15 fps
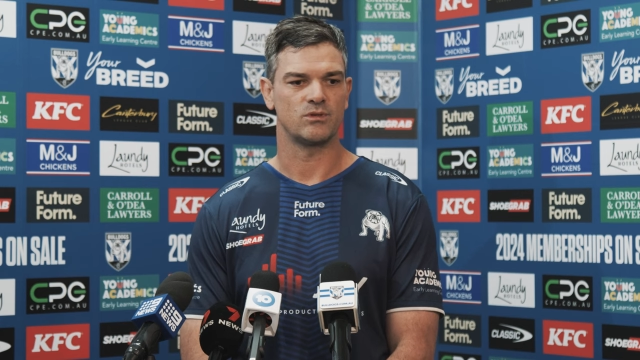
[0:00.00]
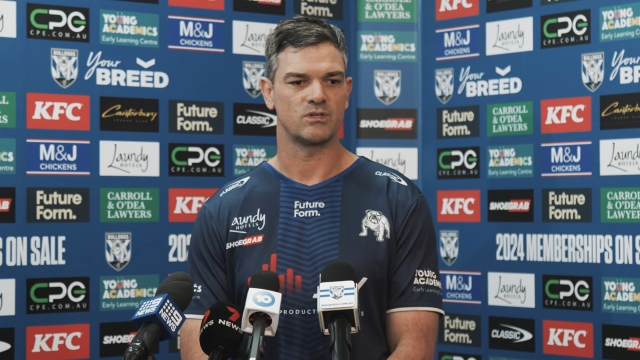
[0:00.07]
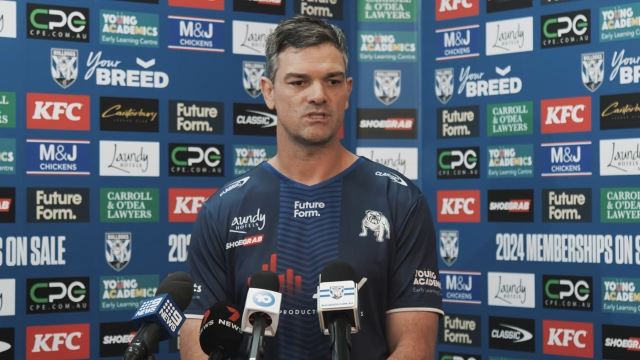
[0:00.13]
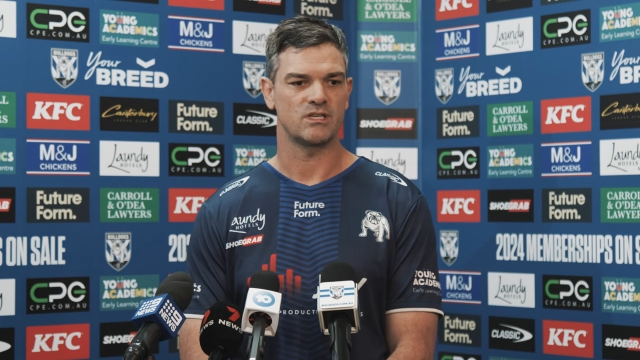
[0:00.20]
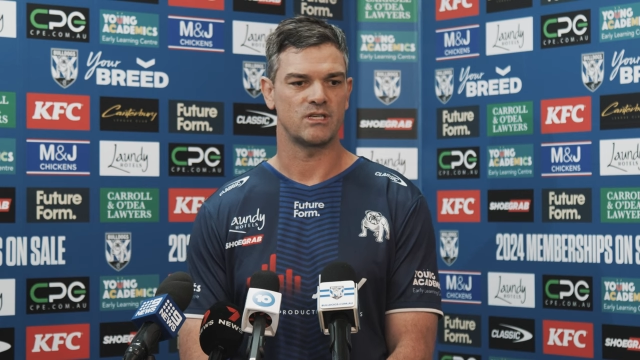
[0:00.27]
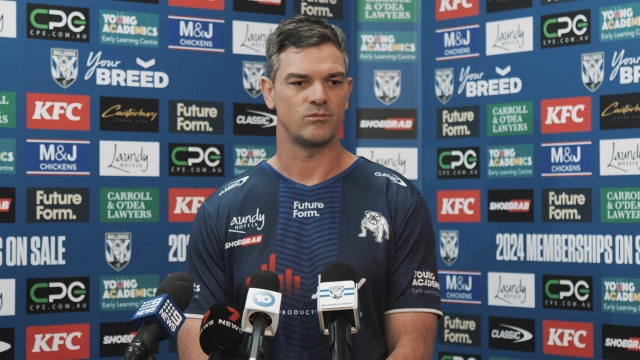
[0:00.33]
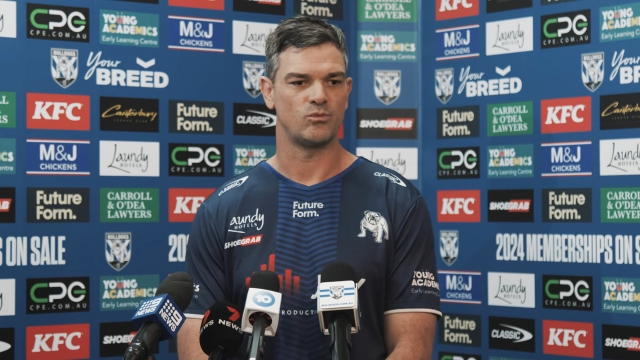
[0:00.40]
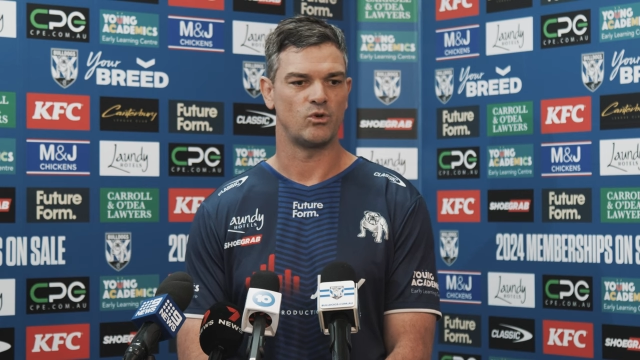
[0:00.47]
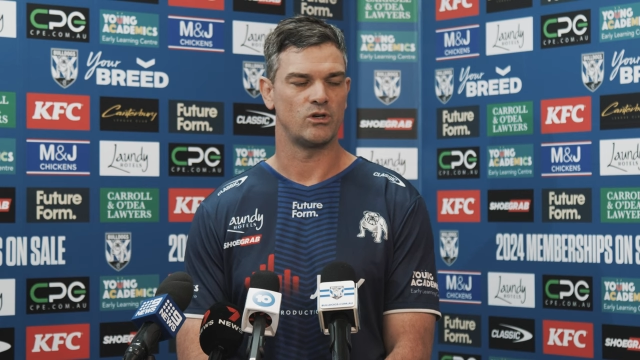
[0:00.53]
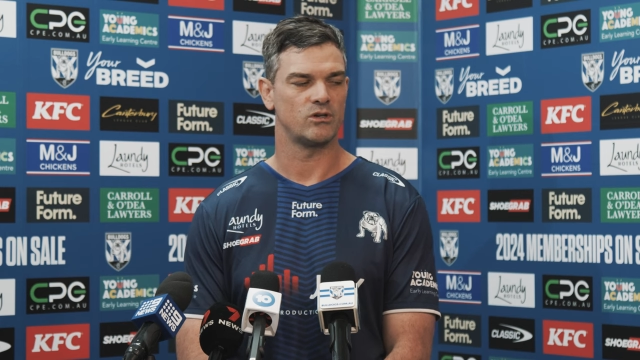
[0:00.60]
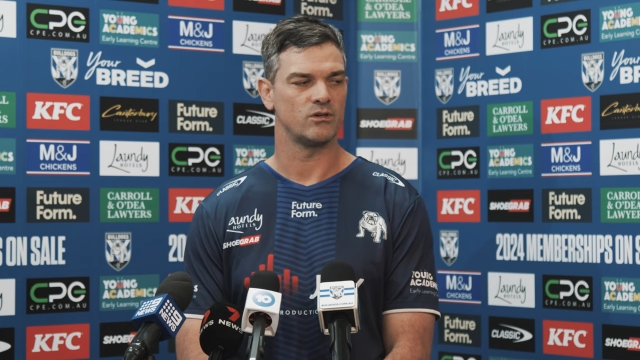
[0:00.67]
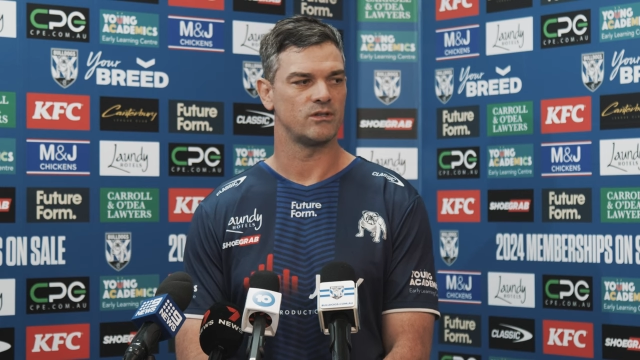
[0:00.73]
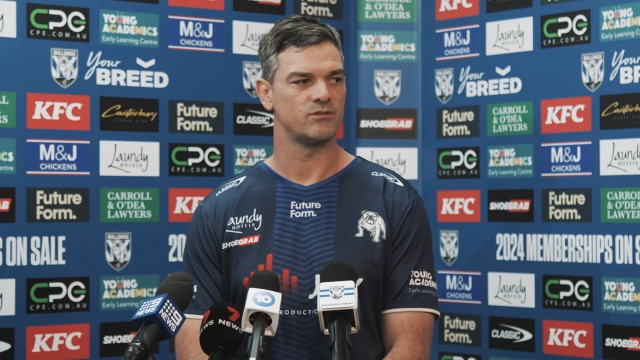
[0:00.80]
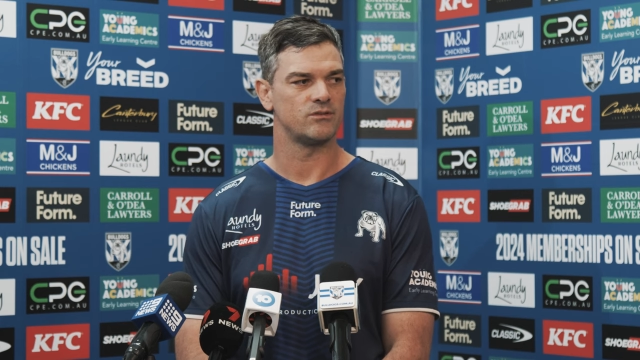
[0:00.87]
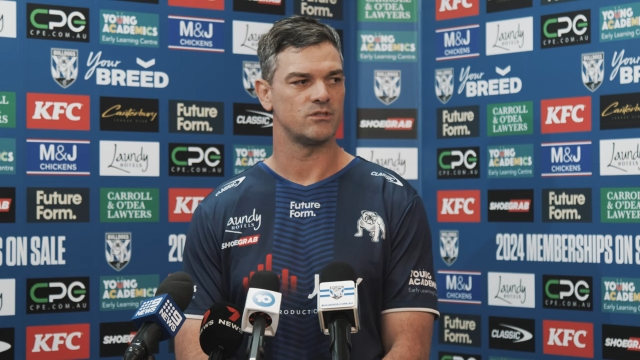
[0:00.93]
want to see him
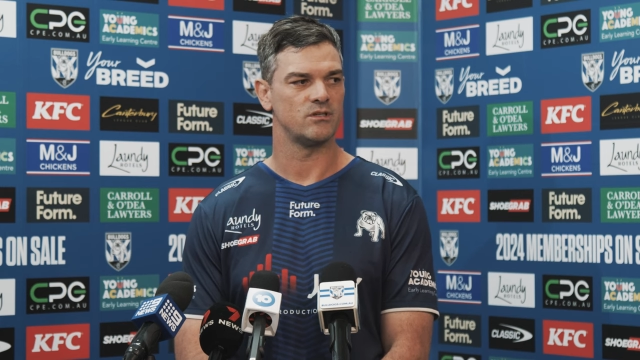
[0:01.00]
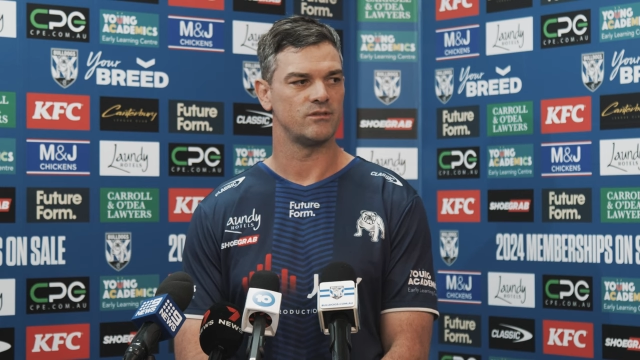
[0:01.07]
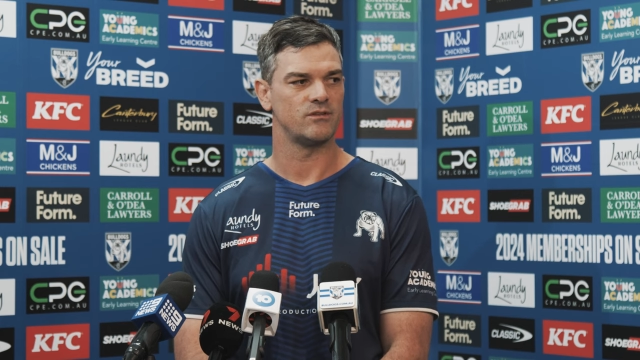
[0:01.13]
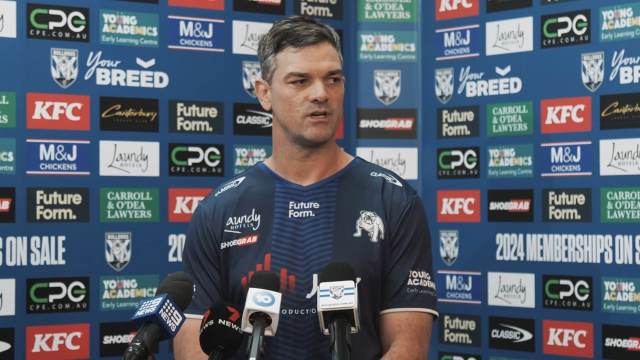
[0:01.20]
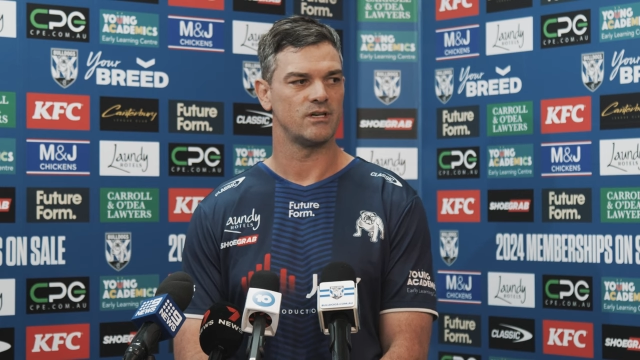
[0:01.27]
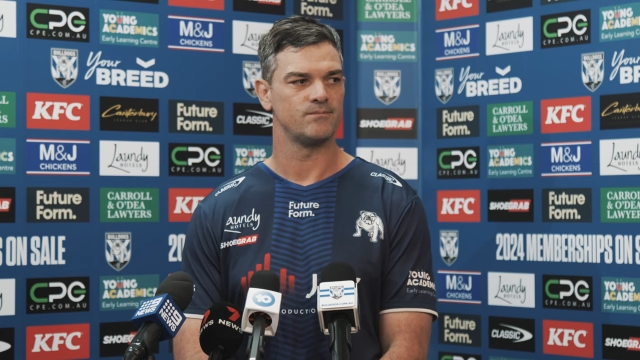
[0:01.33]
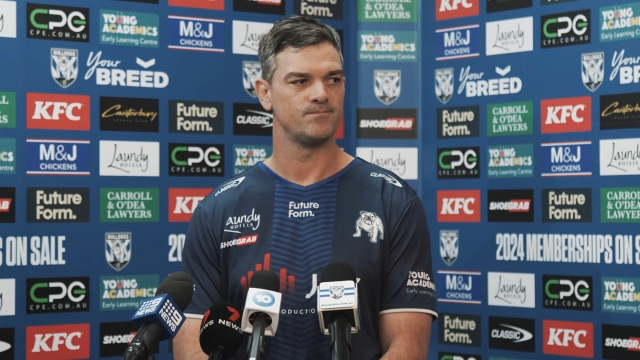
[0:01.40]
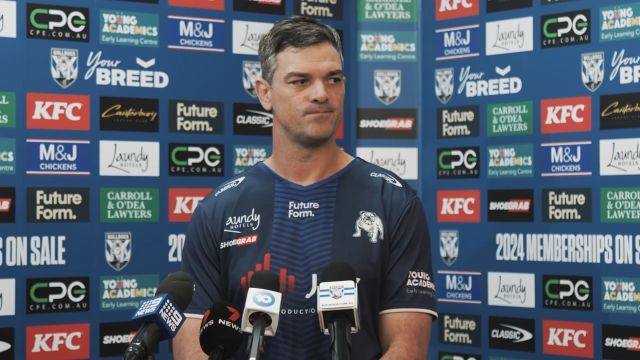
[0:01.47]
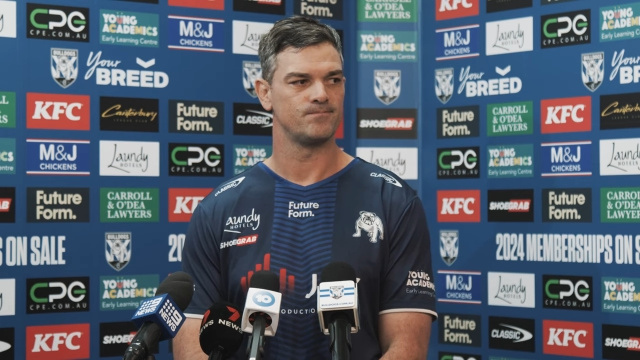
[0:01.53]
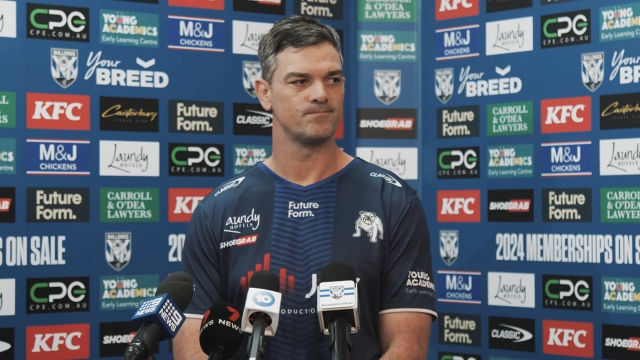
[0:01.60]
work on in reserve grade.